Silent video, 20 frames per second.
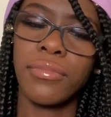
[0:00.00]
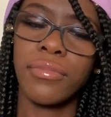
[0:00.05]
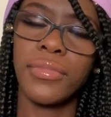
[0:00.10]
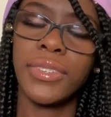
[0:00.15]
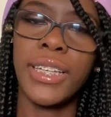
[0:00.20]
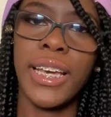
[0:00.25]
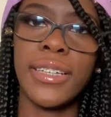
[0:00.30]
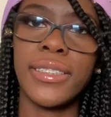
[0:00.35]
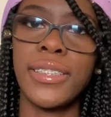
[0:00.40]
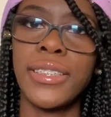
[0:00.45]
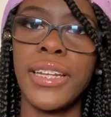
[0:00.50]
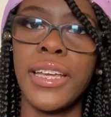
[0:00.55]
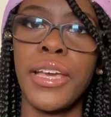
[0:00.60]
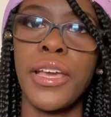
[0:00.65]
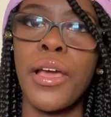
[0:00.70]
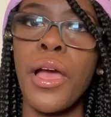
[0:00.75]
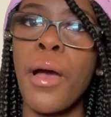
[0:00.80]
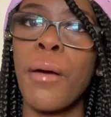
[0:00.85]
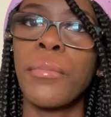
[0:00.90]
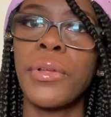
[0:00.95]

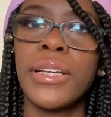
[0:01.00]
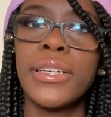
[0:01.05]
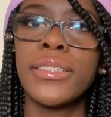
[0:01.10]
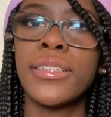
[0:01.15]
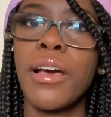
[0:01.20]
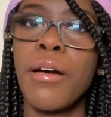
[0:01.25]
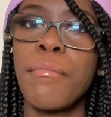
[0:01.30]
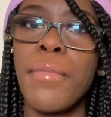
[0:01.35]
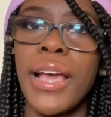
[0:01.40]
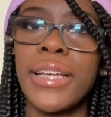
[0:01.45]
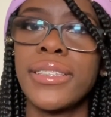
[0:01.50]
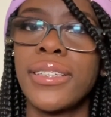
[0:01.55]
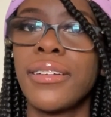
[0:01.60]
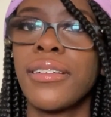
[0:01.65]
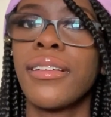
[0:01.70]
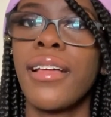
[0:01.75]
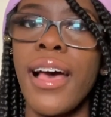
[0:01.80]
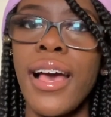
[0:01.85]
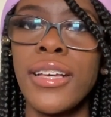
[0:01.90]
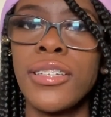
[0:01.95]
Destiny, please come back to the
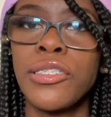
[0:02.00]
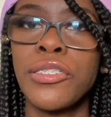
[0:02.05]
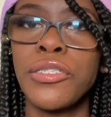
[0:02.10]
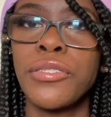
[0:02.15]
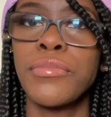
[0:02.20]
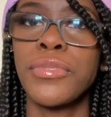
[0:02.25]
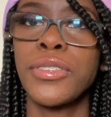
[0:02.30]
classroom.